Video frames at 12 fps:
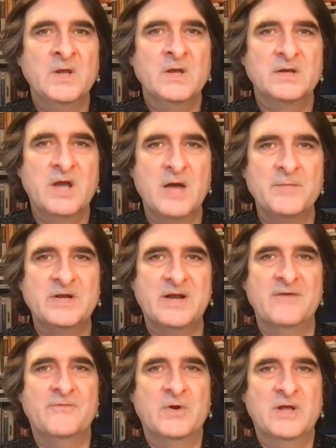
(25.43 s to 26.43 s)
Carmen
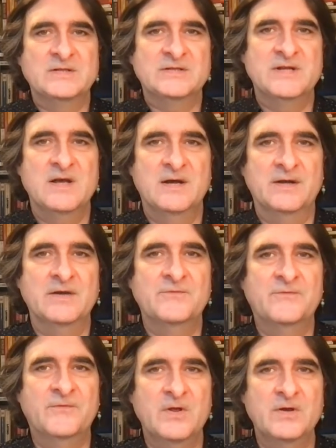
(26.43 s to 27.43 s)
Laforet's Nada
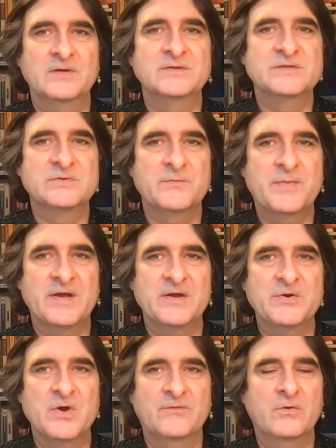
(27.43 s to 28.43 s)
flirts with being a
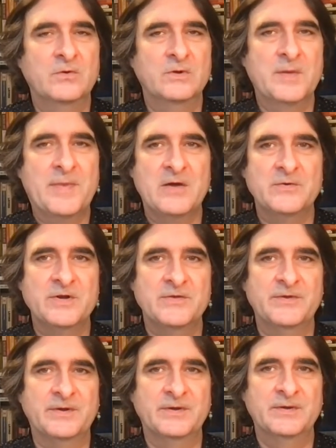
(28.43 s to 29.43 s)
novel about
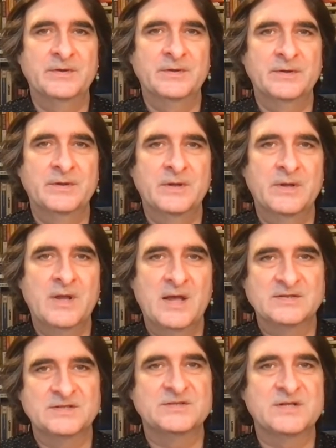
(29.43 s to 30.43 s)
nothing,
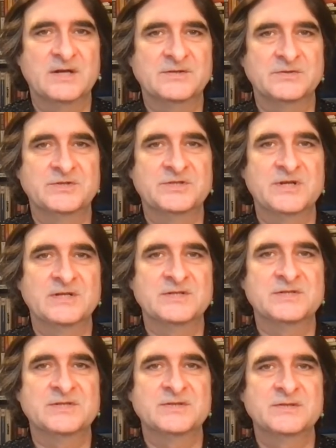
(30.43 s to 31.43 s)
as its title
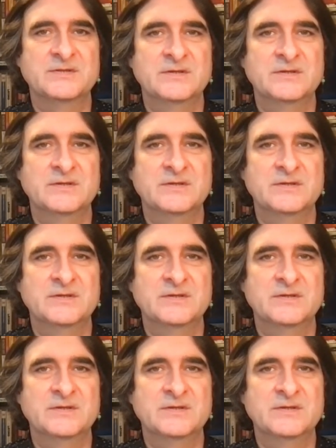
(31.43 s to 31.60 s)
suggests.